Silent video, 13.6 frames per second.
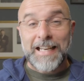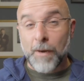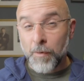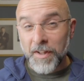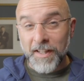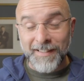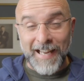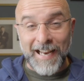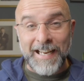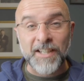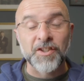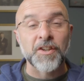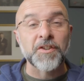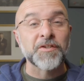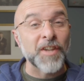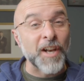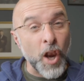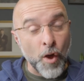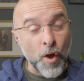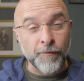Now, one of the techniques I used to
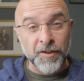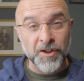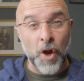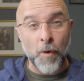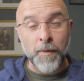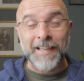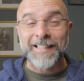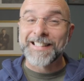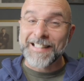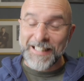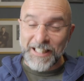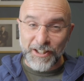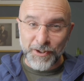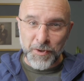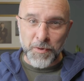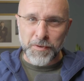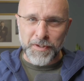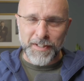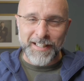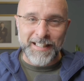love showing and still
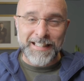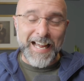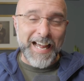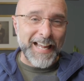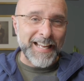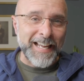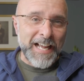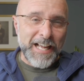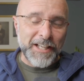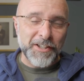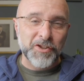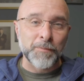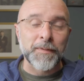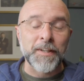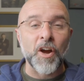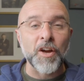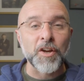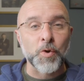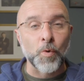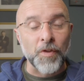use to this day is something
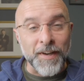I call